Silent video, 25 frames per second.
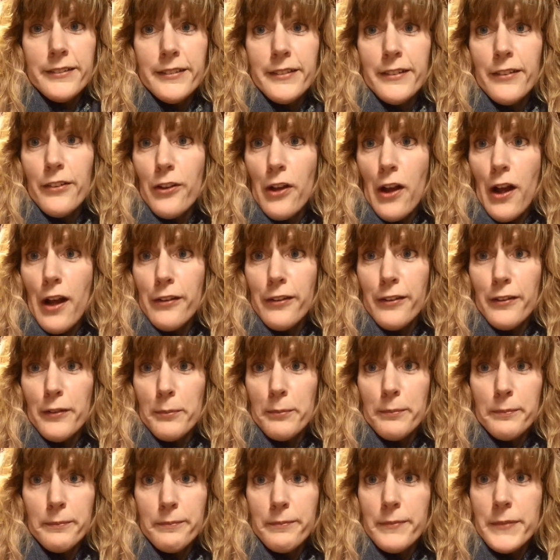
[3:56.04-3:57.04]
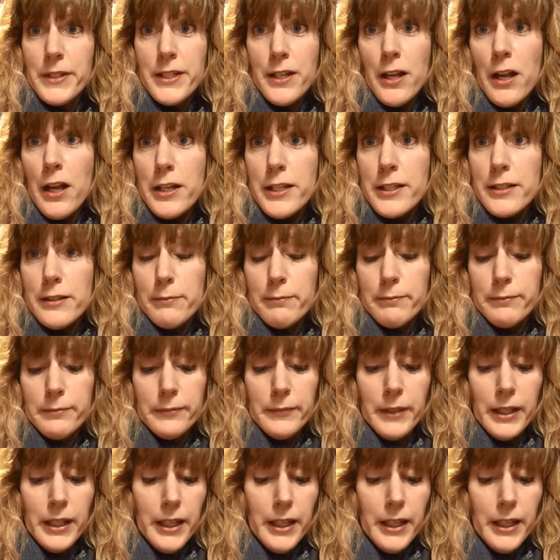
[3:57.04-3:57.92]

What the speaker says: it's awesome. It's awesome.